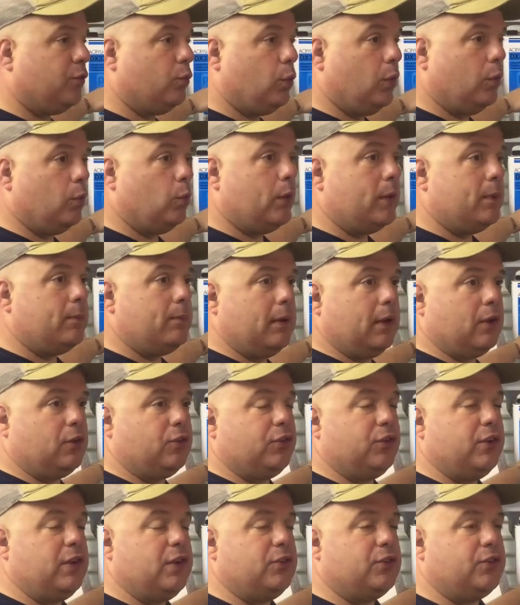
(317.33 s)
when we
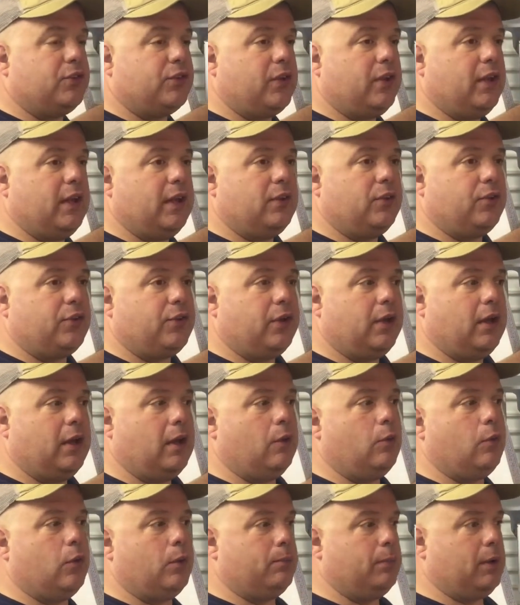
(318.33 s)
mix these tints
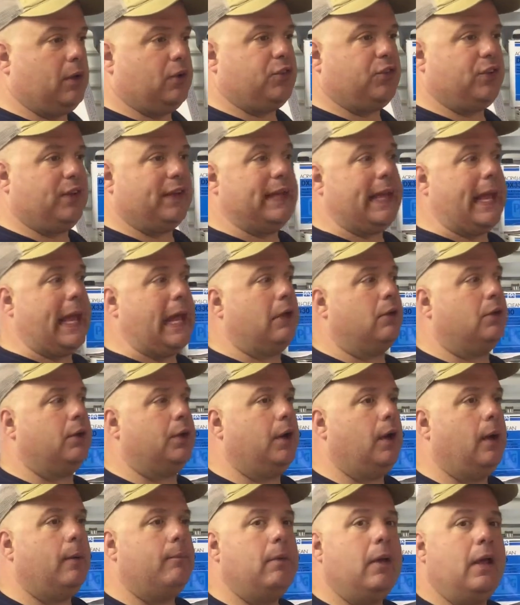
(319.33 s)
here, we mix a
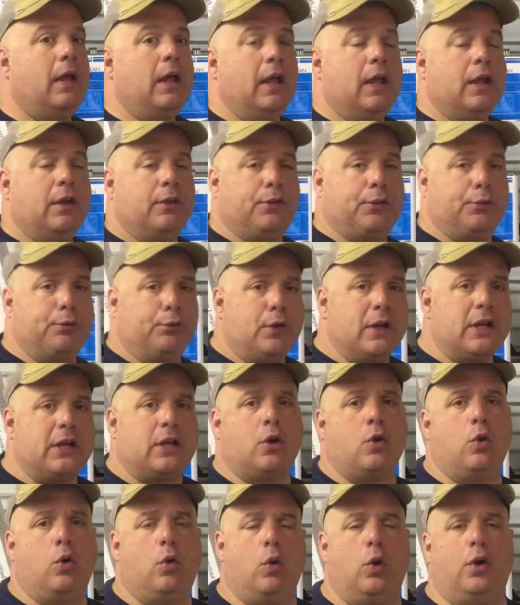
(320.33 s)
gallon up.
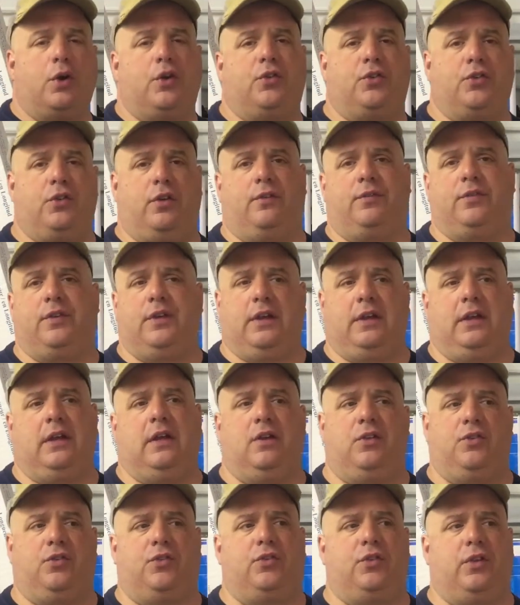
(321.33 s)
3/4 of it
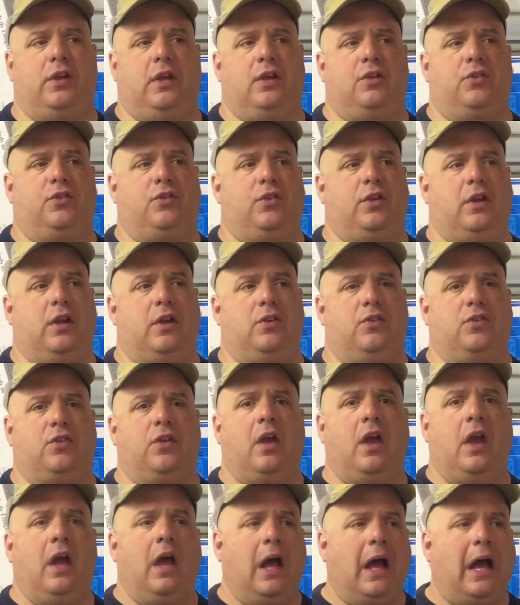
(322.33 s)
is
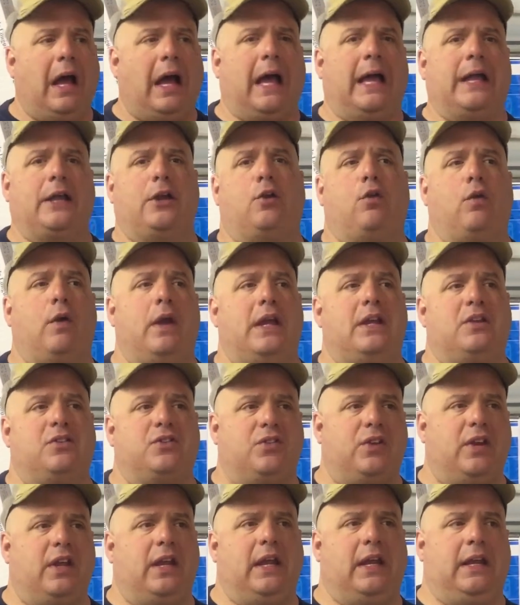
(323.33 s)
high
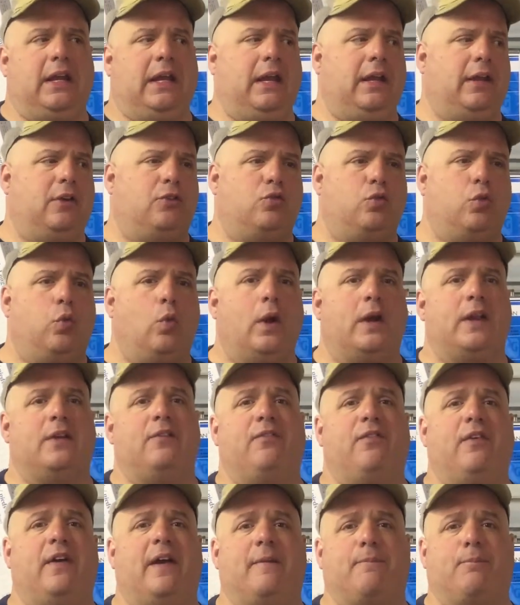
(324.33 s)
grade tint, and
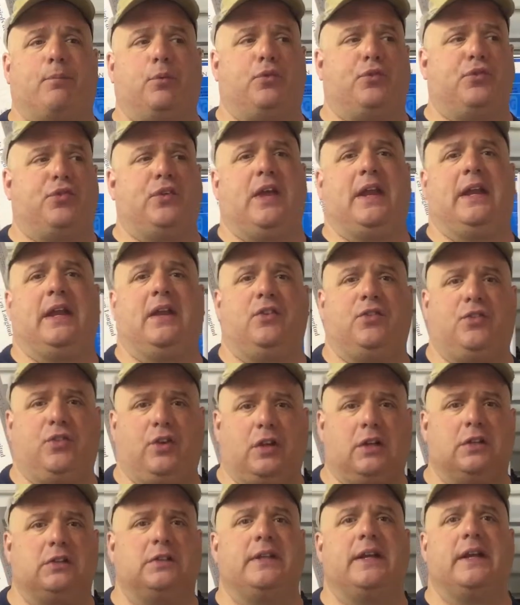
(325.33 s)
25% is a
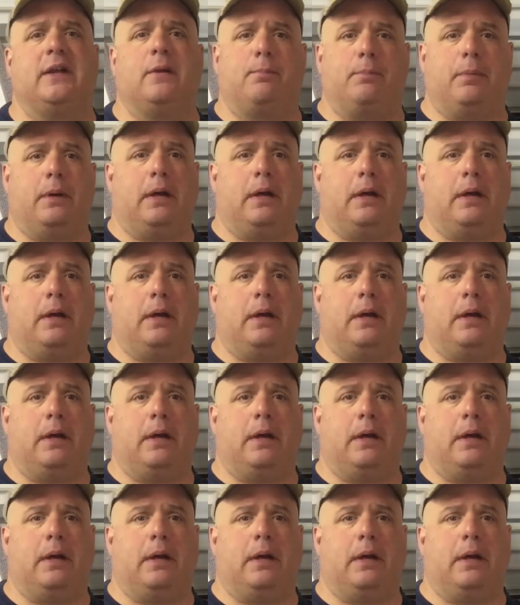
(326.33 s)
clear